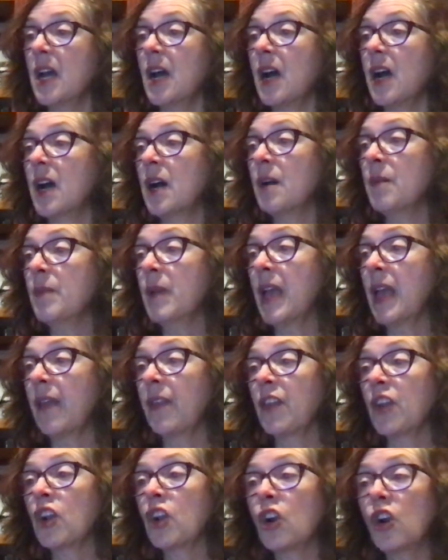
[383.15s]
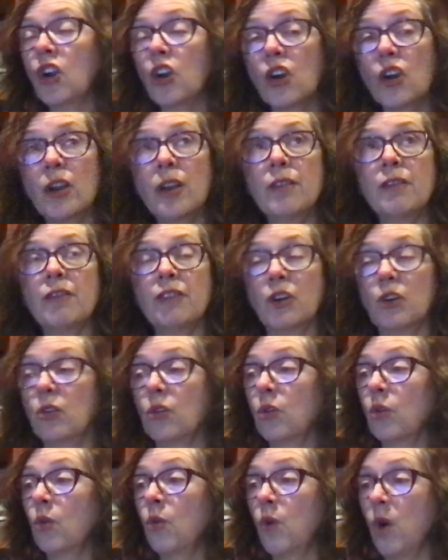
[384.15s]
um, and the current
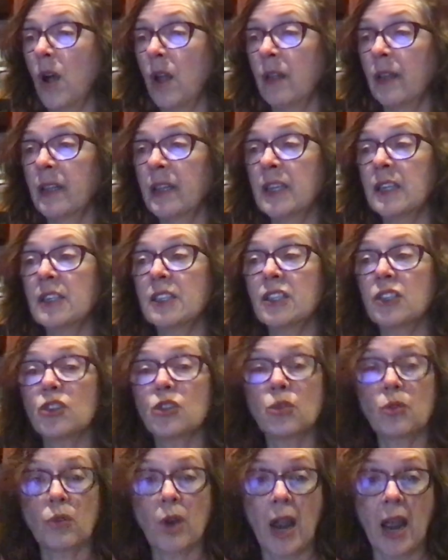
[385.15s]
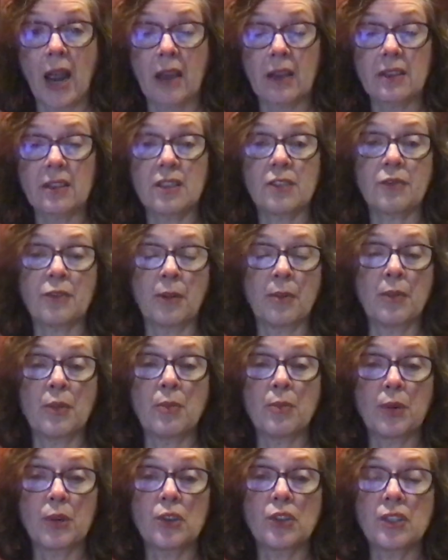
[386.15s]
vocal quality detracts from the
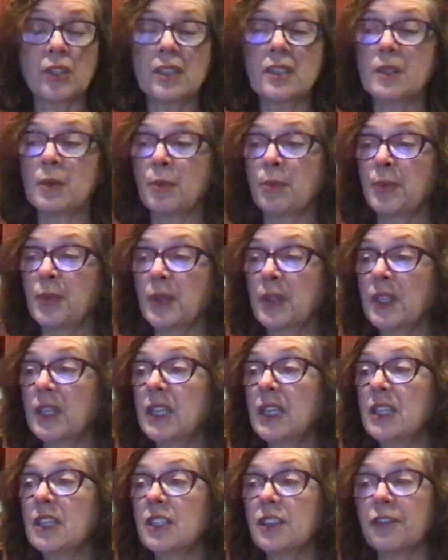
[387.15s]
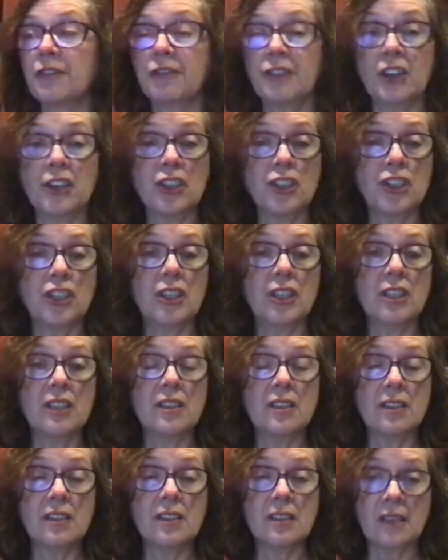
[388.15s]
person's ability to function in
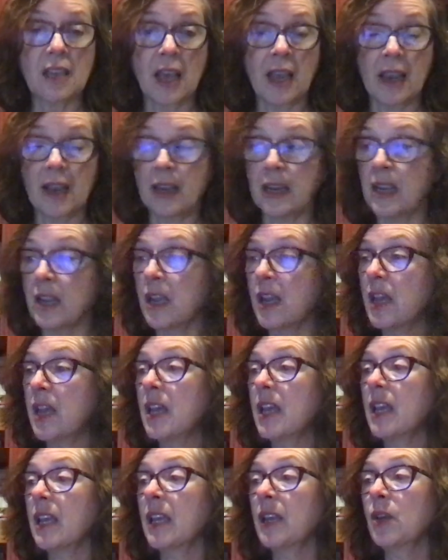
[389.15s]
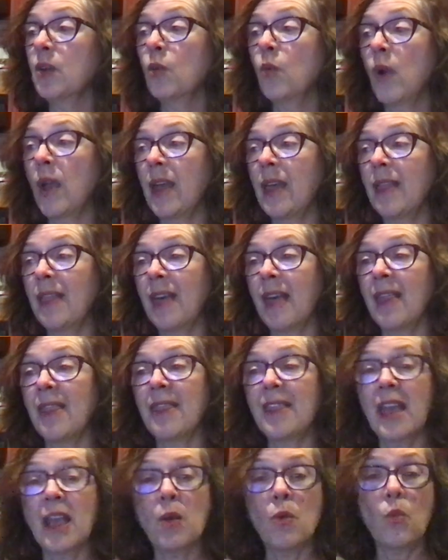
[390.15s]
society in a way that
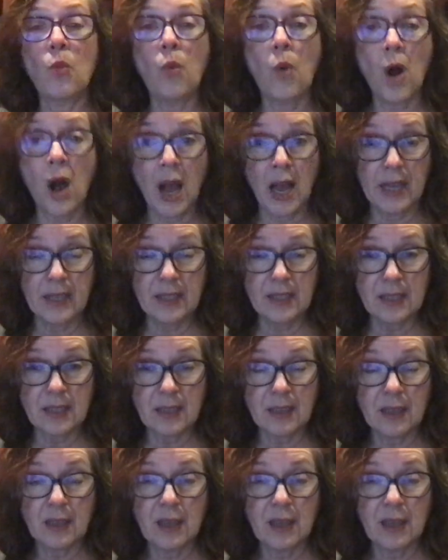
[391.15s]
they want